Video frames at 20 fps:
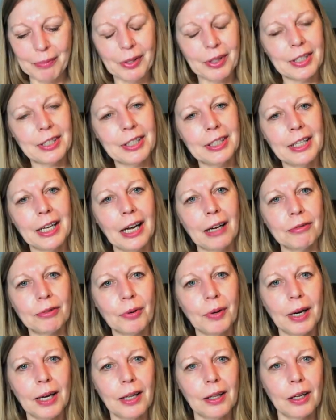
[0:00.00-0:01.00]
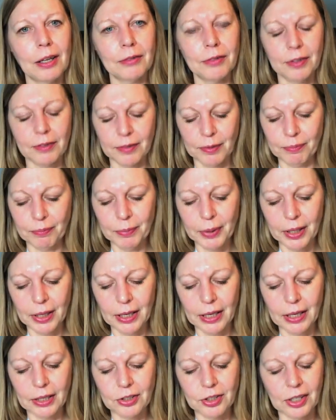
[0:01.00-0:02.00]
but they did have quite a lot of it in
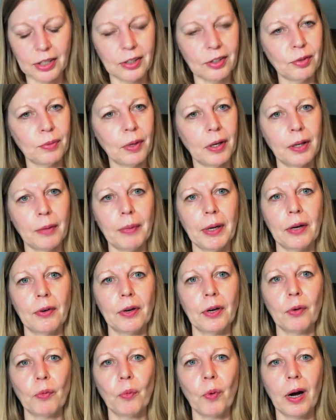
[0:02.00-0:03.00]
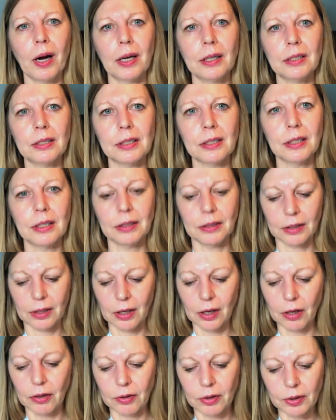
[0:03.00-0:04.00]
beige and a small amount in white and
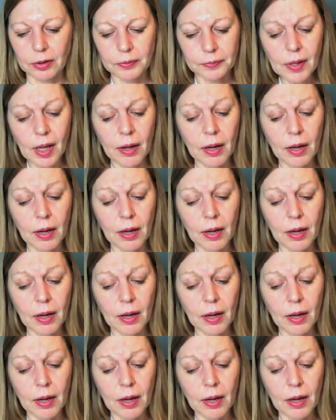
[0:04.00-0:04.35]
coral.